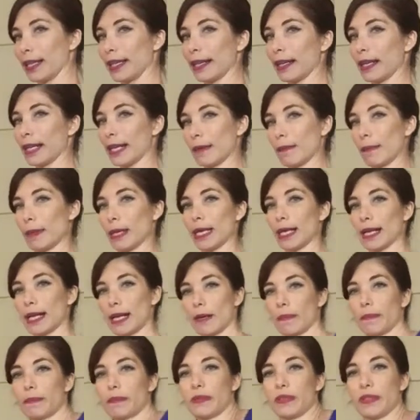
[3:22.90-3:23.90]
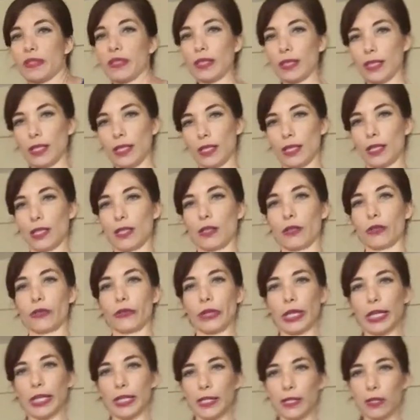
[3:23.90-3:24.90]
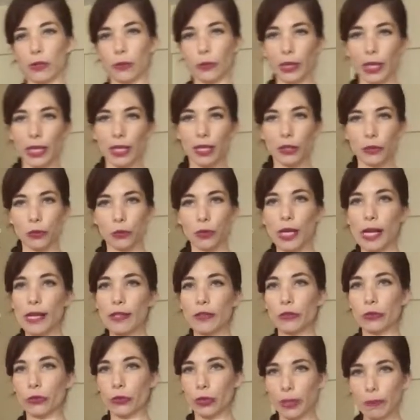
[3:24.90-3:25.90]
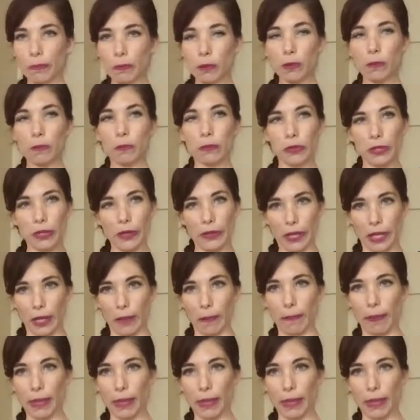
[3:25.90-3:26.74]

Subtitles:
Get back up. Alright, so we're going to do that triple breathing,